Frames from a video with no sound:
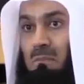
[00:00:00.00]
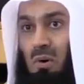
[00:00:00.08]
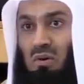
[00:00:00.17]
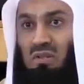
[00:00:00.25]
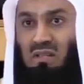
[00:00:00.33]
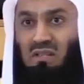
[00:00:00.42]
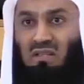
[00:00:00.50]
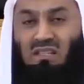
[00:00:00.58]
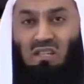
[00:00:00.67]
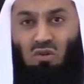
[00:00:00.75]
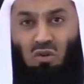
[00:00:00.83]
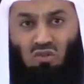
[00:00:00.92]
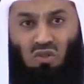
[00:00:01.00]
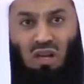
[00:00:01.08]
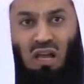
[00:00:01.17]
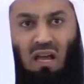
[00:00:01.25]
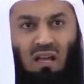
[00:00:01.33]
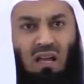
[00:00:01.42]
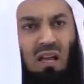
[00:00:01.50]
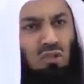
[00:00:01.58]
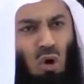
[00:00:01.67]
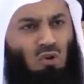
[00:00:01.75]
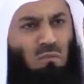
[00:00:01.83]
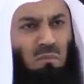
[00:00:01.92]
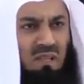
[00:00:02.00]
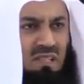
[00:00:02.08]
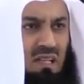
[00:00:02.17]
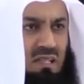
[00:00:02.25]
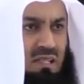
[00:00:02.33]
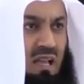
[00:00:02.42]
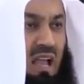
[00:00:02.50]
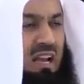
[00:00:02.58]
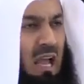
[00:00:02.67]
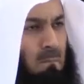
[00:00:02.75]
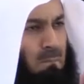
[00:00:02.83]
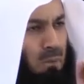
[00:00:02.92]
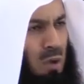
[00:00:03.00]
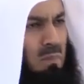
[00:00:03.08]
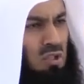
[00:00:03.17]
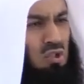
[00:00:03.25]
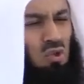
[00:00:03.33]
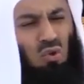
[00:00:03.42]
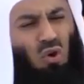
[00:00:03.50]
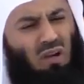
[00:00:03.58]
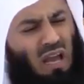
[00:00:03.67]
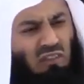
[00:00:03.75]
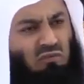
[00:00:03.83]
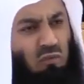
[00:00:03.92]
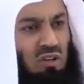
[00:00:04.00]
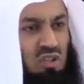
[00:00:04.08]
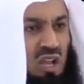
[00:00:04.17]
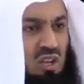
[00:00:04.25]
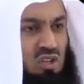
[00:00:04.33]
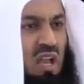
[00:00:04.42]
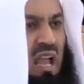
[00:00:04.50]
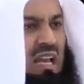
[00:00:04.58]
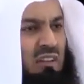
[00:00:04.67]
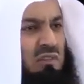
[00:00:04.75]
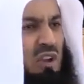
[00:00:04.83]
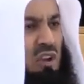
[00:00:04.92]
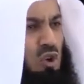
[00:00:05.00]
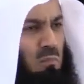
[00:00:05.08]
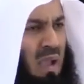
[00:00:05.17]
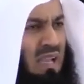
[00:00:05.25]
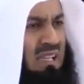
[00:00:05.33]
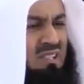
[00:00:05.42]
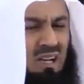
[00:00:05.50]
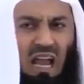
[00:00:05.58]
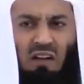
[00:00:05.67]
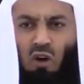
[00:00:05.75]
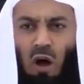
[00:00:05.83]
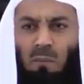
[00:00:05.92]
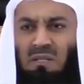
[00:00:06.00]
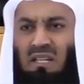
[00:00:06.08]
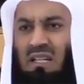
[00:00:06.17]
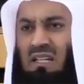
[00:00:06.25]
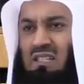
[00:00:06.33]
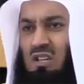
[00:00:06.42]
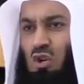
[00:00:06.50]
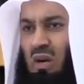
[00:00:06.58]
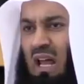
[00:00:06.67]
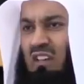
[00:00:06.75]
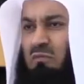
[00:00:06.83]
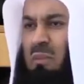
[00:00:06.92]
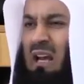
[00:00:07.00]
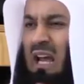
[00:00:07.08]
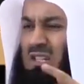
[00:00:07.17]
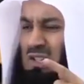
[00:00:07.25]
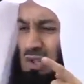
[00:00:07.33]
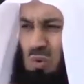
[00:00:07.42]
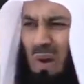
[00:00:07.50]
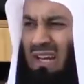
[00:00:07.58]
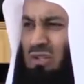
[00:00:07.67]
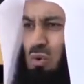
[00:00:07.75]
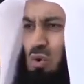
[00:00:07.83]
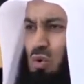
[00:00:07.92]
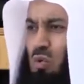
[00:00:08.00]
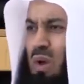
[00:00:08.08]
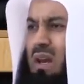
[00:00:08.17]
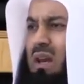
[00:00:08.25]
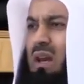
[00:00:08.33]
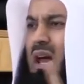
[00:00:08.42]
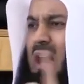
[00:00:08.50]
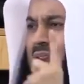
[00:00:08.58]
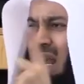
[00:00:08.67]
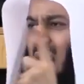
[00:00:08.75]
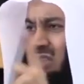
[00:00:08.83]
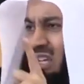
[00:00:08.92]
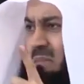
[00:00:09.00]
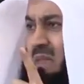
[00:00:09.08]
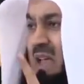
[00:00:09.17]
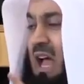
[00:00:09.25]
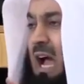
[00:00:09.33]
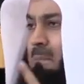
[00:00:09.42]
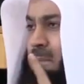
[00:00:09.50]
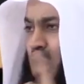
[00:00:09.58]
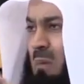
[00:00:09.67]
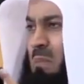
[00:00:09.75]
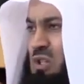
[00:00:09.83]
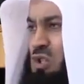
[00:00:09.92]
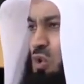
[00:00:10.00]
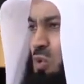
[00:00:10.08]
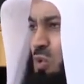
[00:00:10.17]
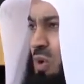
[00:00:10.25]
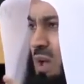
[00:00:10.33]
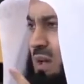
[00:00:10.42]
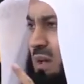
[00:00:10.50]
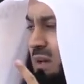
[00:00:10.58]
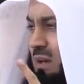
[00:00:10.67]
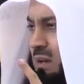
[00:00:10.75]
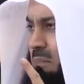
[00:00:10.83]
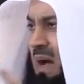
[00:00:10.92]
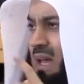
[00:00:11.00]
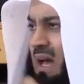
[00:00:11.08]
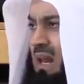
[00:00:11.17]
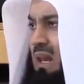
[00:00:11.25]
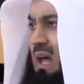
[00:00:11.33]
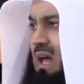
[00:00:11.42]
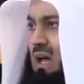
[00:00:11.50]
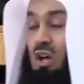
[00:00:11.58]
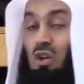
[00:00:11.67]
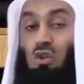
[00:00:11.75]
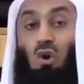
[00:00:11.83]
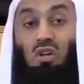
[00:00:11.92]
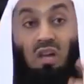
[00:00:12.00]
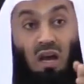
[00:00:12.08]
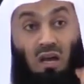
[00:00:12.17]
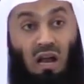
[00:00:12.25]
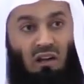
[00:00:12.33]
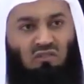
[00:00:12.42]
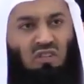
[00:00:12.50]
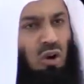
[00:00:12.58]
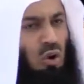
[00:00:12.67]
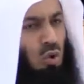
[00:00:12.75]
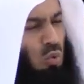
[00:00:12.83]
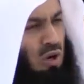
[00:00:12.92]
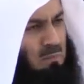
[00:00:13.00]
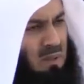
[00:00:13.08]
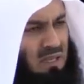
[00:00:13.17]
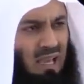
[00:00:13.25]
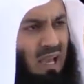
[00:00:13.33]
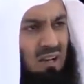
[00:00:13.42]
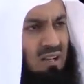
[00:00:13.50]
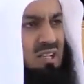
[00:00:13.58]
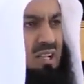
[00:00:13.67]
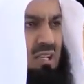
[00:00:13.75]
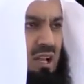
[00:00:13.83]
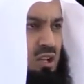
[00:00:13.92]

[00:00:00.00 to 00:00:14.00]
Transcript: importance. This is your salah. Don't miss it. And I promise you, your life will change. And if you may still have obstacles in your life, but I swear to you, Wallahi al-Azim, I promise you, by Allah, your hereafter will be guaranteed,